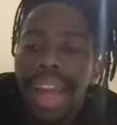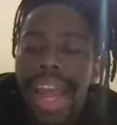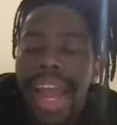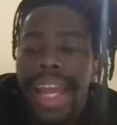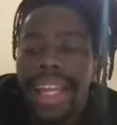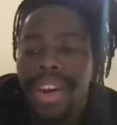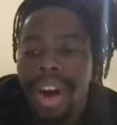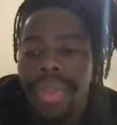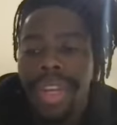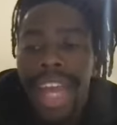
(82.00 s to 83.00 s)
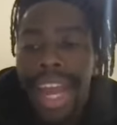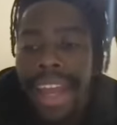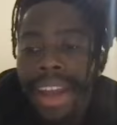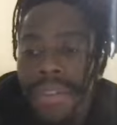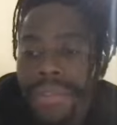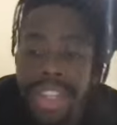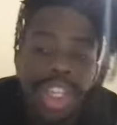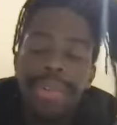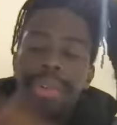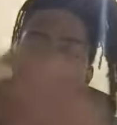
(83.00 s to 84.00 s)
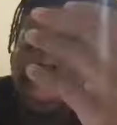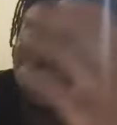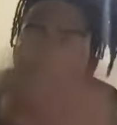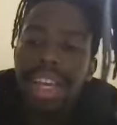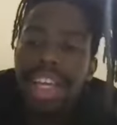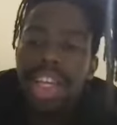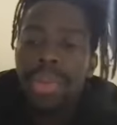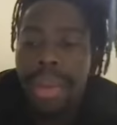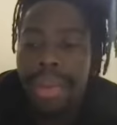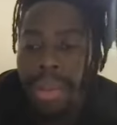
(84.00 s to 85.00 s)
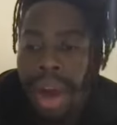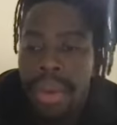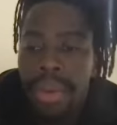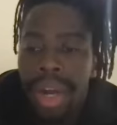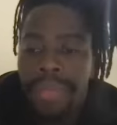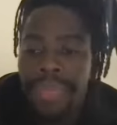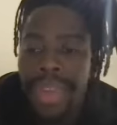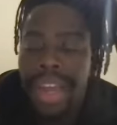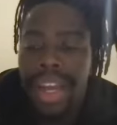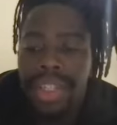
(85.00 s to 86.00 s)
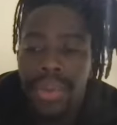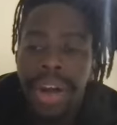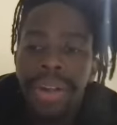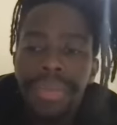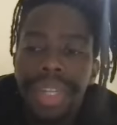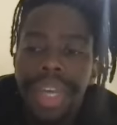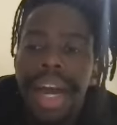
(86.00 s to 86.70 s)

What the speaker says: And on the day of the general mint, you'll be able to buy one as well.